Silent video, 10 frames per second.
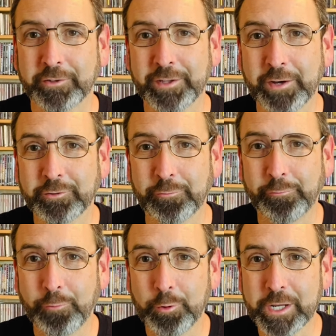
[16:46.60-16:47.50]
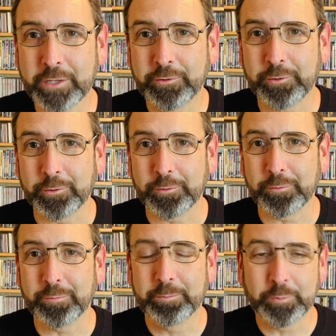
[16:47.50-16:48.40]
so there's your
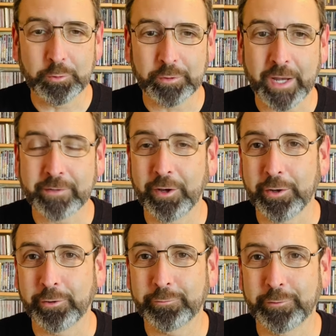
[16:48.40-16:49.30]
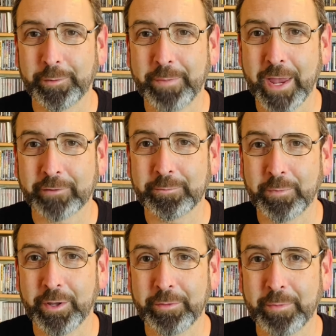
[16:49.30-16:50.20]
42 bootleg titles for the past
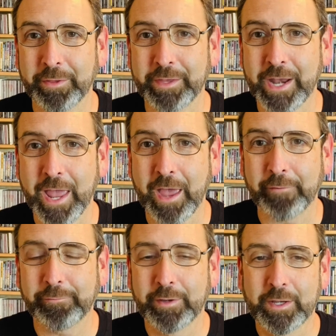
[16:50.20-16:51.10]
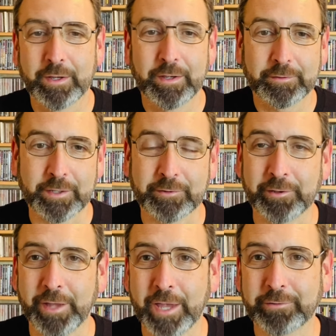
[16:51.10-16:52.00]
month, month and a half since the
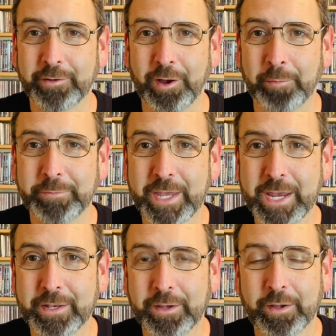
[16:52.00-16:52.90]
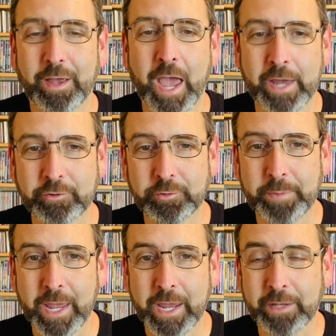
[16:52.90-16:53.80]
last update out of
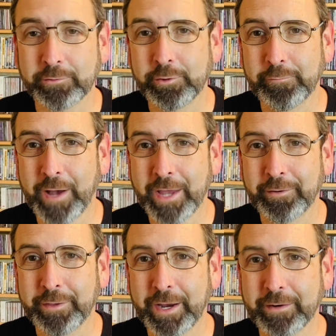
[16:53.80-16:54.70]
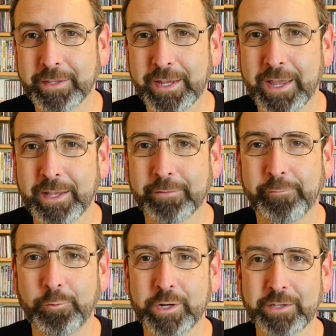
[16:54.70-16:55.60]
Japan, two vinyl there at the end,
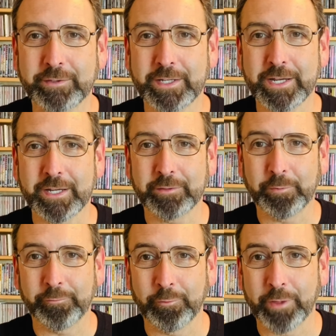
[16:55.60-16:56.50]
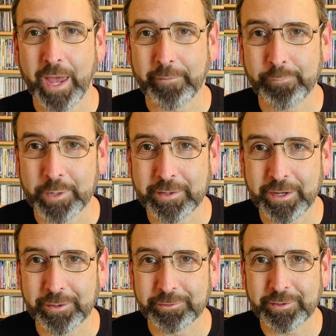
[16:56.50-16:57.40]
40 CDs before that, 40
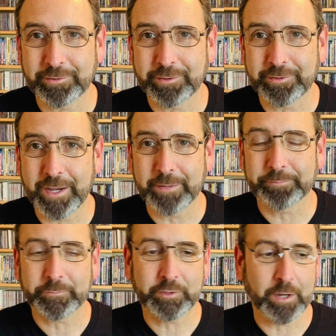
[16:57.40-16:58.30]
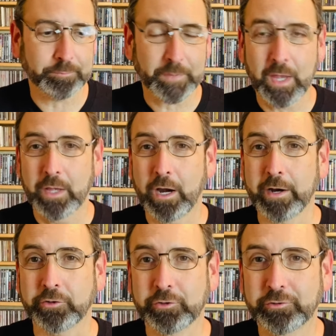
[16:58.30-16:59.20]
titles, I should say. So, all
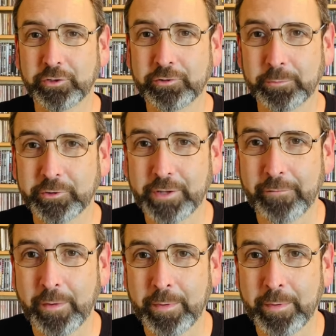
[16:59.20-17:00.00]
right, so it's just some stuff I've